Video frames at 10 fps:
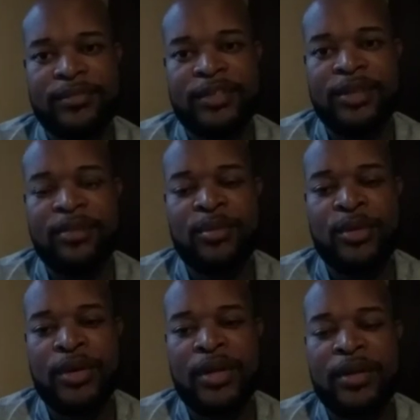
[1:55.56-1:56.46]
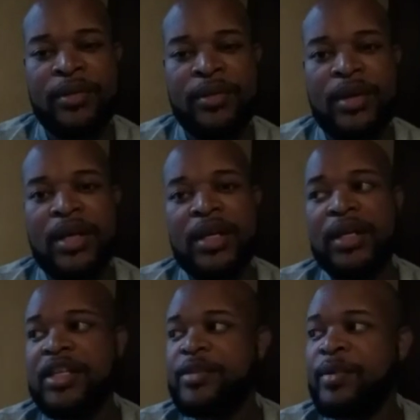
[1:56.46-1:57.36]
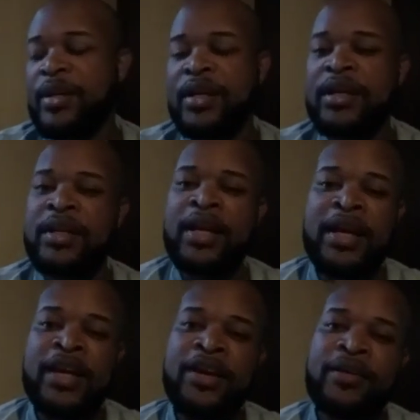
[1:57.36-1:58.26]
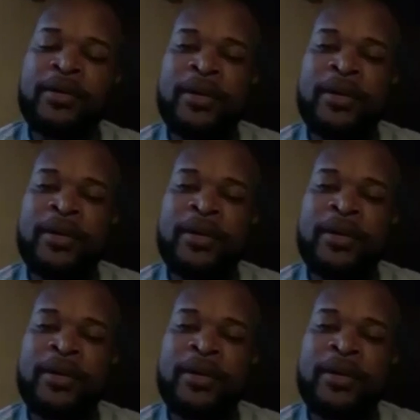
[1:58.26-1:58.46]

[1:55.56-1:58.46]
Good morning it's been a good day here.